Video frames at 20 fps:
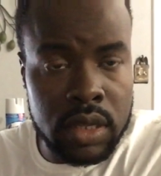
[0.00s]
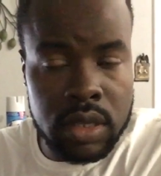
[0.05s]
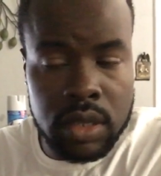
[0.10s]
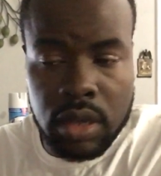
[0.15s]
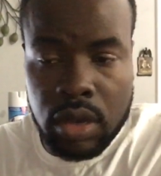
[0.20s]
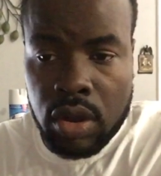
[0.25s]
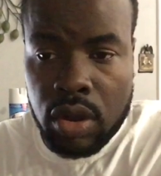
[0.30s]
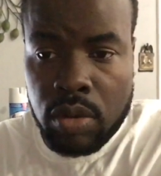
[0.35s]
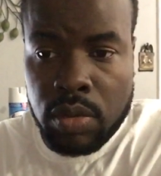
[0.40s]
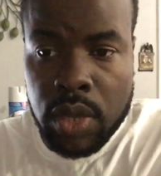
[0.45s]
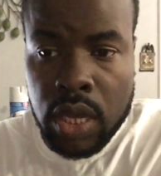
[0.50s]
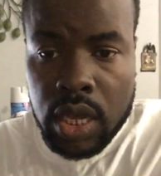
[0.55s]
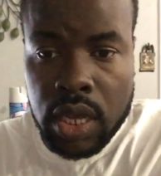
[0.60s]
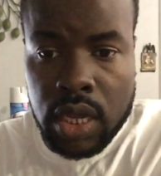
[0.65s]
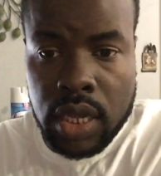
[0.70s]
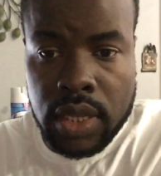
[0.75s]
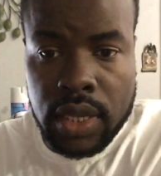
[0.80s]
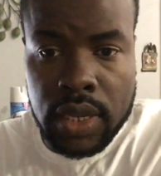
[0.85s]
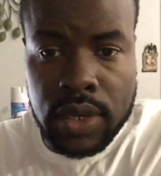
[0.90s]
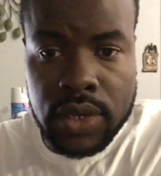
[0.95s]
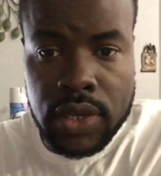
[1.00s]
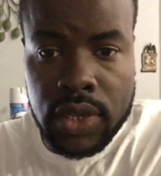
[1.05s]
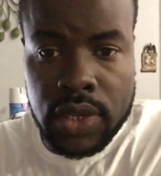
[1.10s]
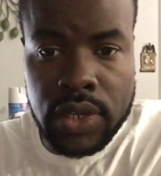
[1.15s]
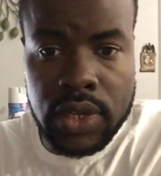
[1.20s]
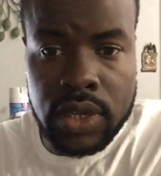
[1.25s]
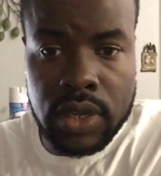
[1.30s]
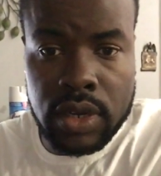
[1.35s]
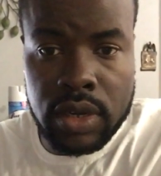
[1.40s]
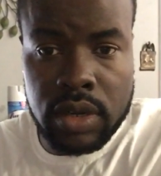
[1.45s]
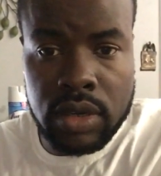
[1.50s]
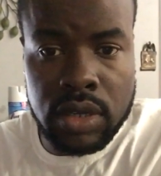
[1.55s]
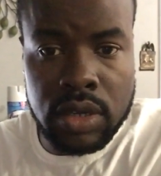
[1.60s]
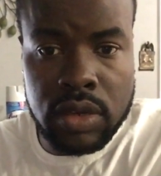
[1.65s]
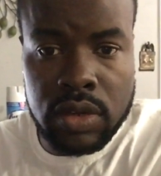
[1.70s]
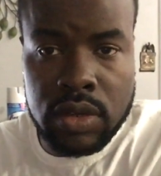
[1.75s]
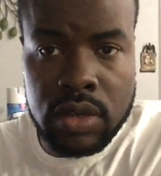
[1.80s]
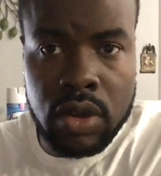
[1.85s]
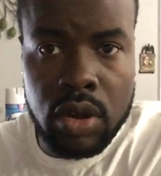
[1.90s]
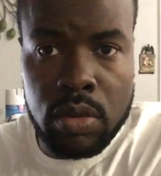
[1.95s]
You come here and you get a 10 year, you
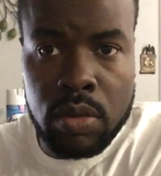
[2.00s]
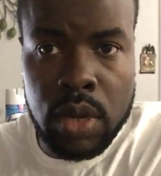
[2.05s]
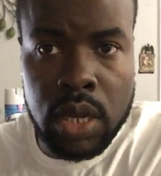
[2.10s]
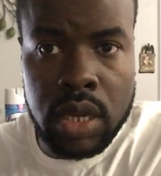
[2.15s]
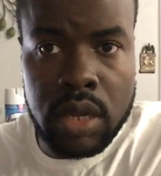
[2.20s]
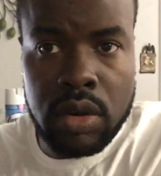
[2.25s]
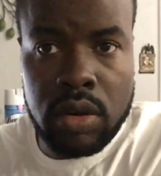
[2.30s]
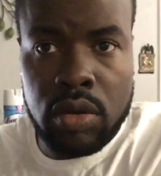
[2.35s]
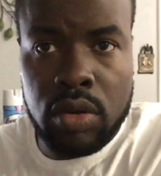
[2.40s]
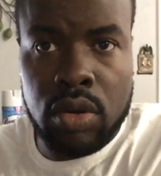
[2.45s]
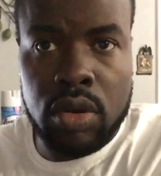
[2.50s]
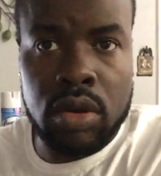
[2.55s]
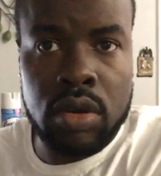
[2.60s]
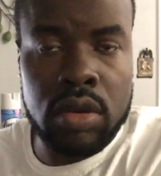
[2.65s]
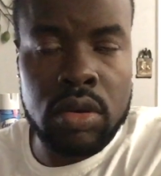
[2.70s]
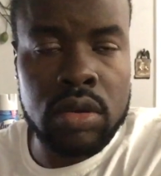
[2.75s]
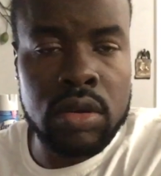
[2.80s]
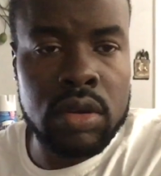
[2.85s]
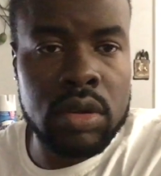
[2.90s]
just come and you look.